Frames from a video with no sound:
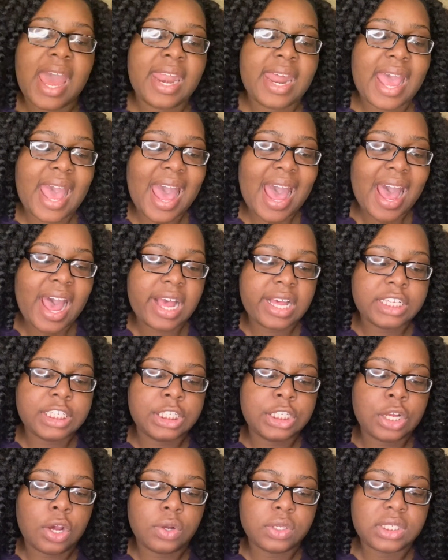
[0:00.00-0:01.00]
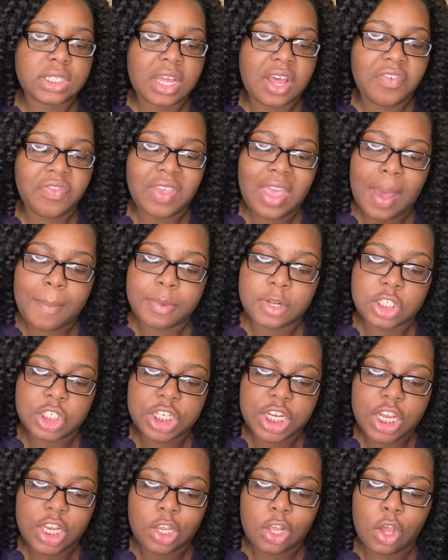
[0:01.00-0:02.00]
it has notes of
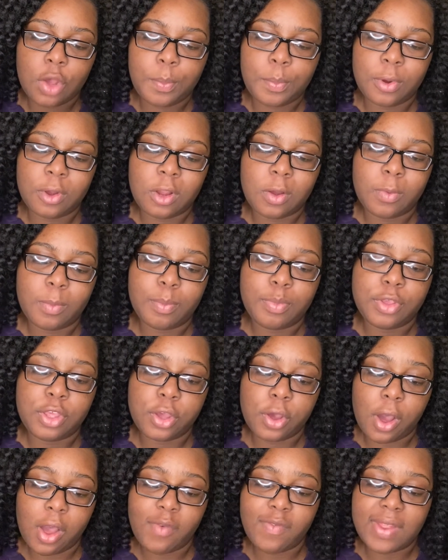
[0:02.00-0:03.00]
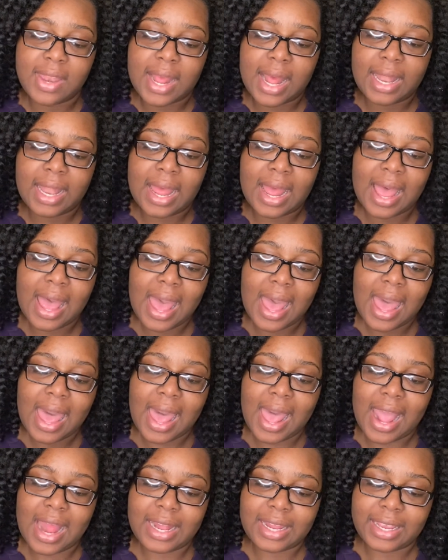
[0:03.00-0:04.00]
cappuccino, pure vanilla,
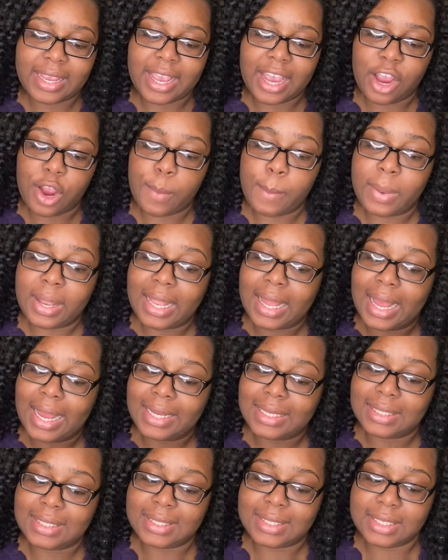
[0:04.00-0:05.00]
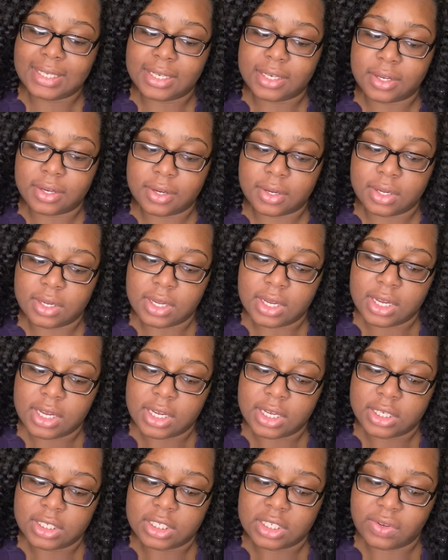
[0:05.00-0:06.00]
and caramelized cedar.
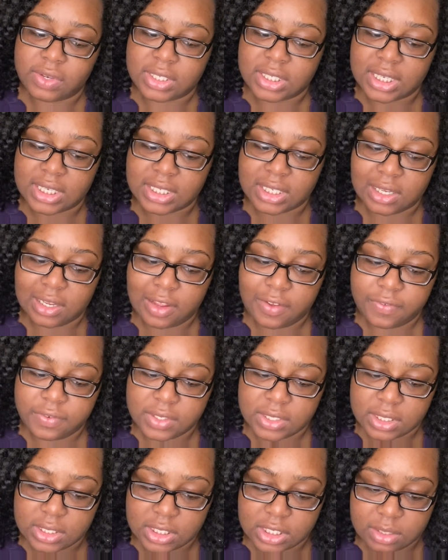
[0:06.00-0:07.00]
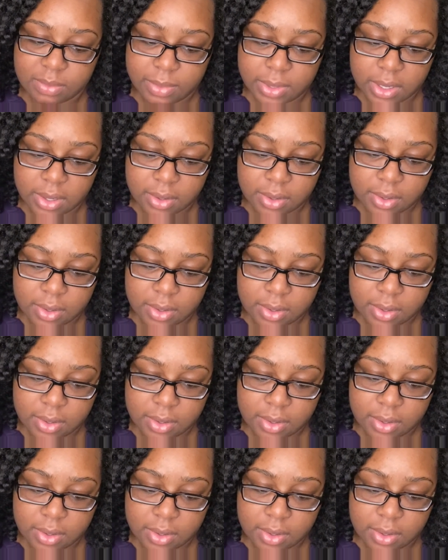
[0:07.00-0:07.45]
So it says lift to smell.